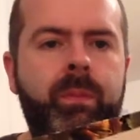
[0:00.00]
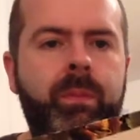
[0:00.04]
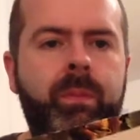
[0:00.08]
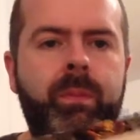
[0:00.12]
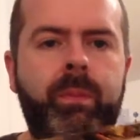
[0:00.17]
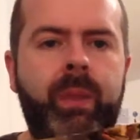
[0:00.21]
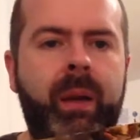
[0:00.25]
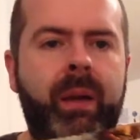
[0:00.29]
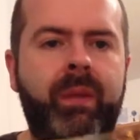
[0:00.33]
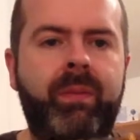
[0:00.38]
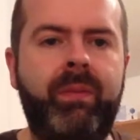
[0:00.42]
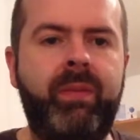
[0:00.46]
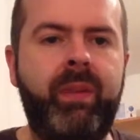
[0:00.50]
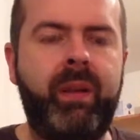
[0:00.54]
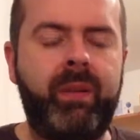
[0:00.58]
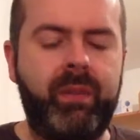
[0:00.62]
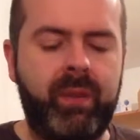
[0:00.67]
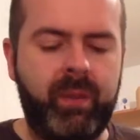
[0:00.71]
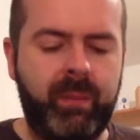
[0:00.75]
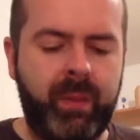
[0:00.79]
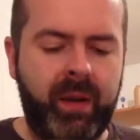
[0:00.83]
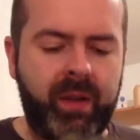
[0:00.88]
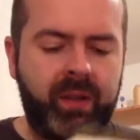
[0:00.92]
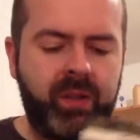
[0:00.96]
Big favourite
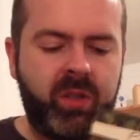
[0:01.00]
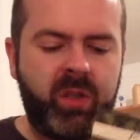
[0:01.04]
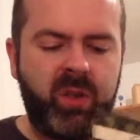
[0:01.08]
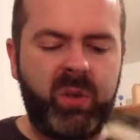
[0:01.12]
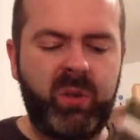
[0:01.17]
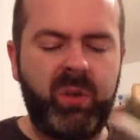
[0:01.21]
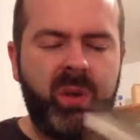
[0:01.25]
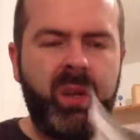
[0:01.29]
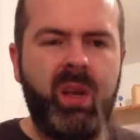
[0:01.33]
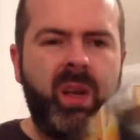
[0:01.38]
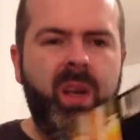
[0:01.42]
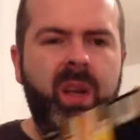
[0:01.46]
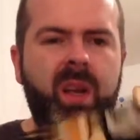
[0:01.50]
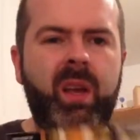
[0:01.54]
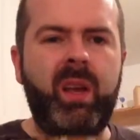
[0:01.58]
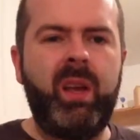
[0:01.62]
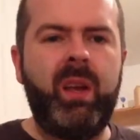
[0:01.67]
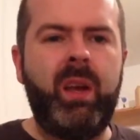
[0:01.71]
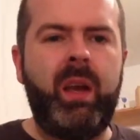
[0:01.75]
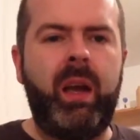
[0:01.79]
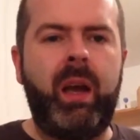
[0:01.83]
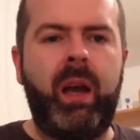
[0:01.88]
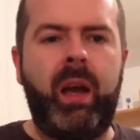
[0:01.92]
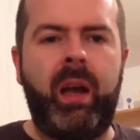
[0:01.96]
of mine. So
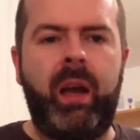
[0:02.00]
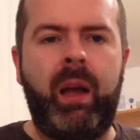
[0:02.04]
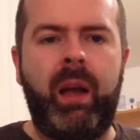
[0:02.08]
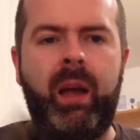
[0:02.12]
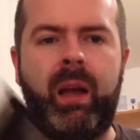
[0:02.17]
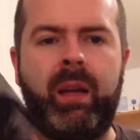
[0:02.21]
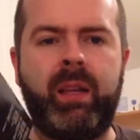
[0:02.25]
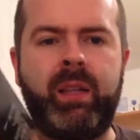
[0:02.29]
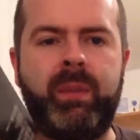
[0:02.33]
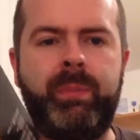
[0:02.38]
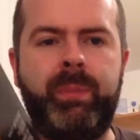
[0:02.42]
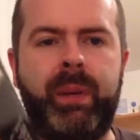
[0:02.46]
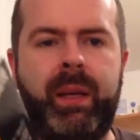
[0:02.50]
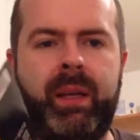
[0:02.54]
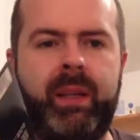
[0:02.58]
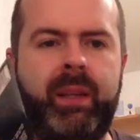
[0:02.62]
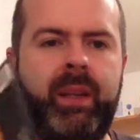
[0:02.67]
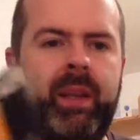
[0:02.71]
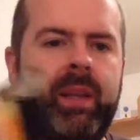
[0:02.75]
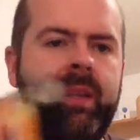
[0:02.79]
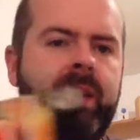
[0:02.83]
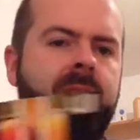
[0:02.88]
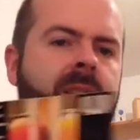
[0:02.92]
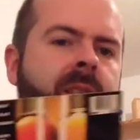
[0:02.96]
I just picked
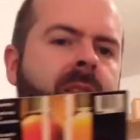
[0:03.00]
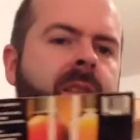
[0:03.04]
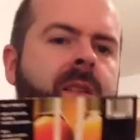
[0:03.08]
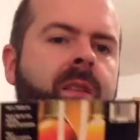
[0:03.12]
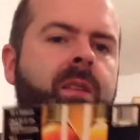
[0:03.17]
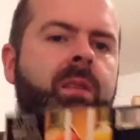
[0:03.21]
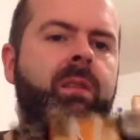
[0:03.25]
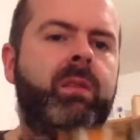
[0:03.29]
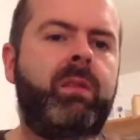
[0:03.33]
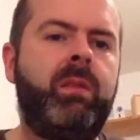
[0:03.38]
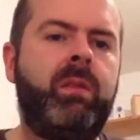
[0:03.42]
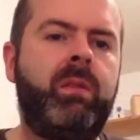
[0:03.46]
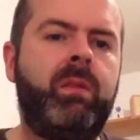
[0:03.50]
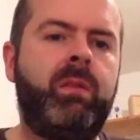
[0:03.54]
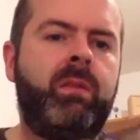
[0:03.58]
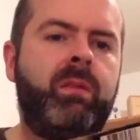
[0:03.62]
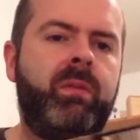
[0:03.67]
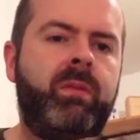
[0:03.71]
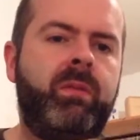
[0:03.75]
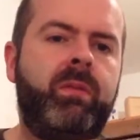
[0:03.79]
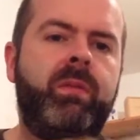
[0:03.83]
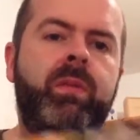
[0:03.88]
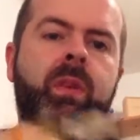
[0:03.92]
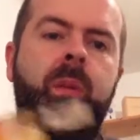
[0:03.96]
this
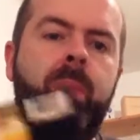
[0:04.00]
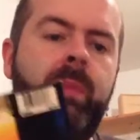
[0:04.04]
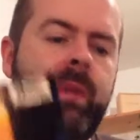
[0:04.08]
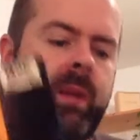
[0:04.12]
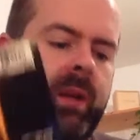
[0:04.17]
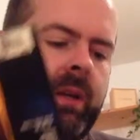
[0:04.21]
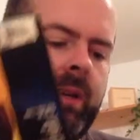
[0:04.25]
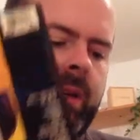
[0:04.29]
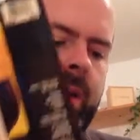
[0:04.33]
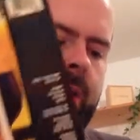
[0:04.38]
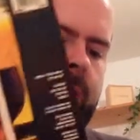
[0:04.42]
from the